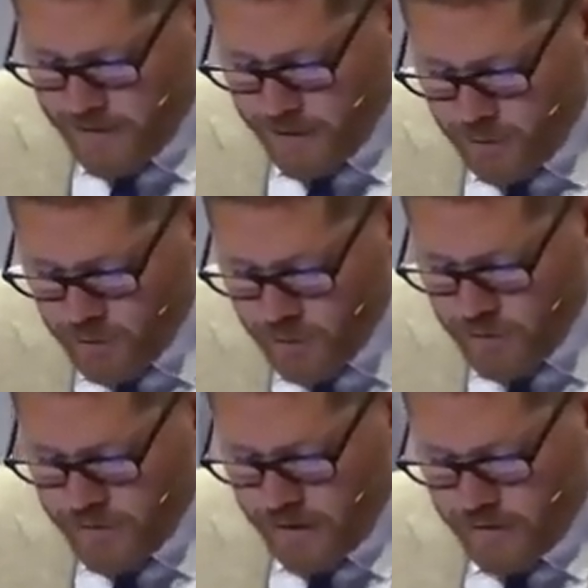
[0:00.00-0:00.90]
the
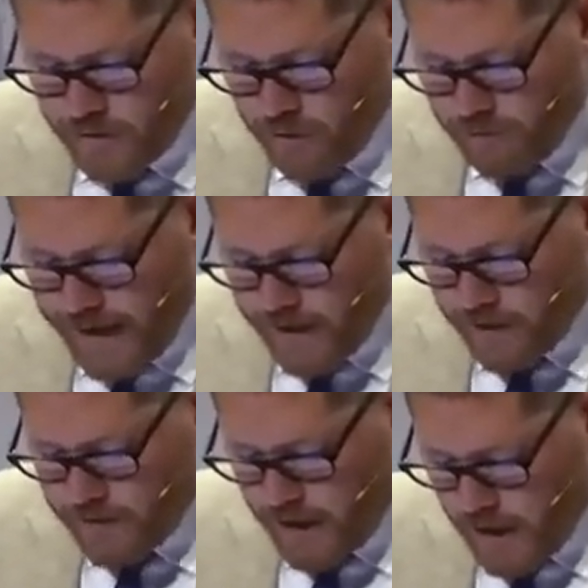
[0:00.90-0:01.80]
truths that are so
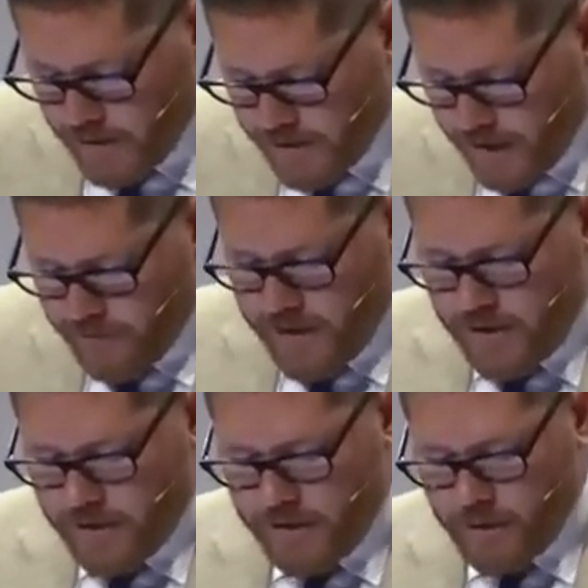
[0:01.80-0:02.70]
vital to our salvation,